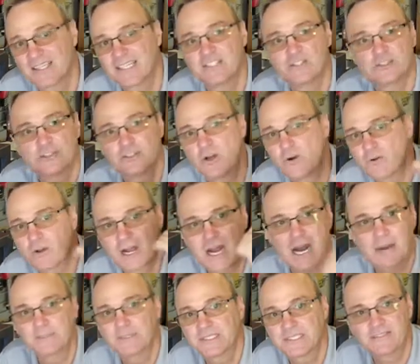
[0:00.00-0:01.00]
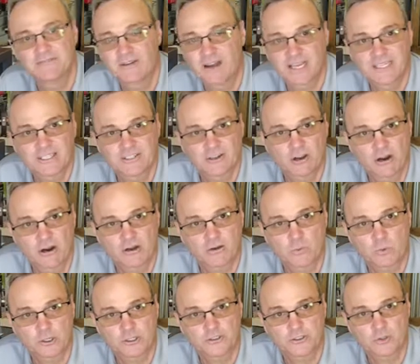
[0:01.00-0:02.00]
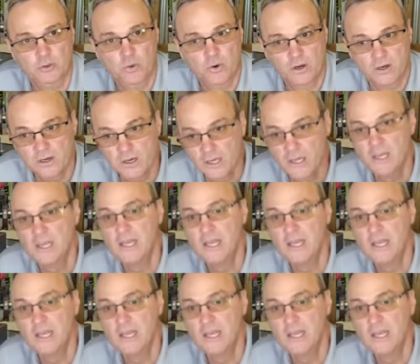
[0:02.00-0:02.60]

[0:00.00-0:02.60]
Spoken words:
things you don't commonly find in a hardware store.